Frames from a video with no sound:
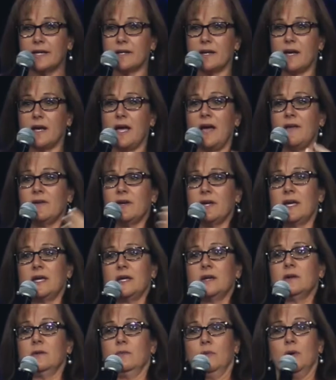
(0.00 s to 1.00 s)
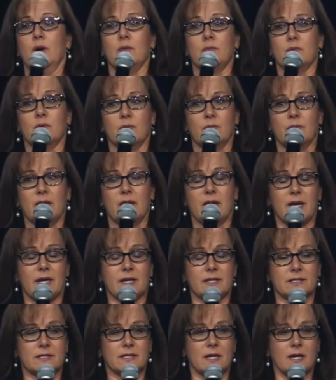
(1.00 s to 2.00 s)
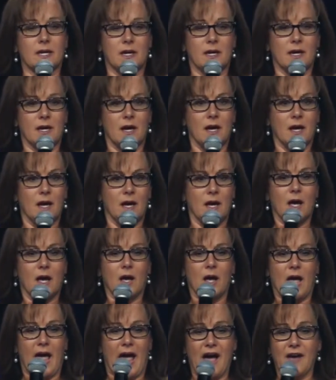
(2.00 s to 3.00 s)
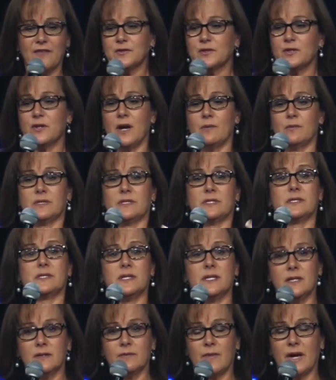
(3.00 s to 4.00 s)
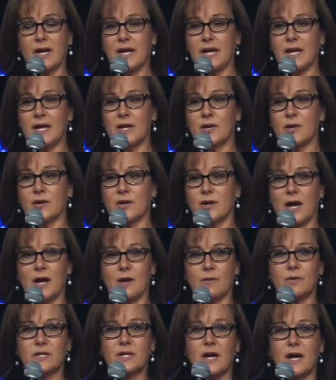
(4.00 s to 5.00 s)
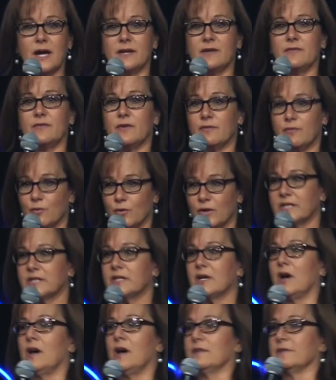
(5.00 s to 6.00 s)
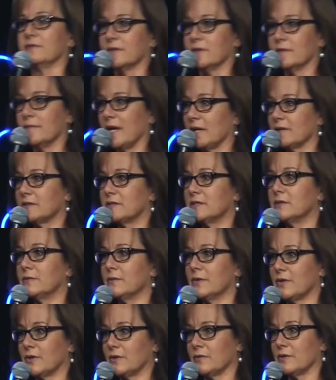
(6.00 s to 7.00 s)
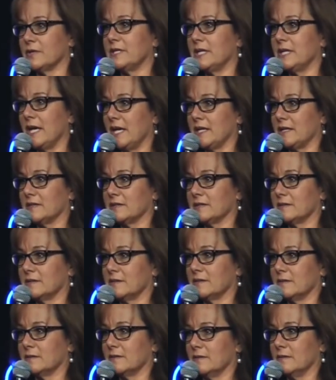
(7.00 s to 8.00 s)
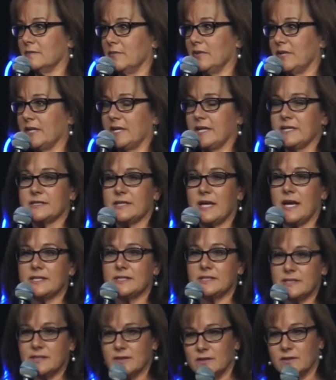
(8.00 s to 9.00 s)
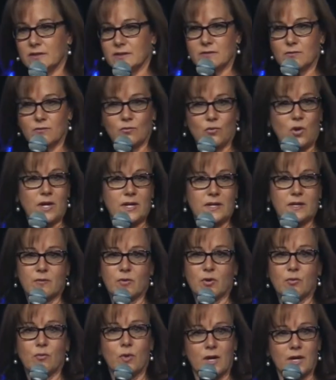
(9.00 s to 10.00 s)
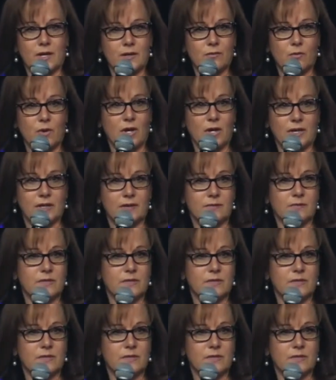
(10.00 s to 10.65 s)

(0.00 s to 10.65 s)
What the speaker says: have an anger problem, and after I would sin in my anger, I would kind of avoid God for about 2 or 3 days. Because I didn't, number one, want him to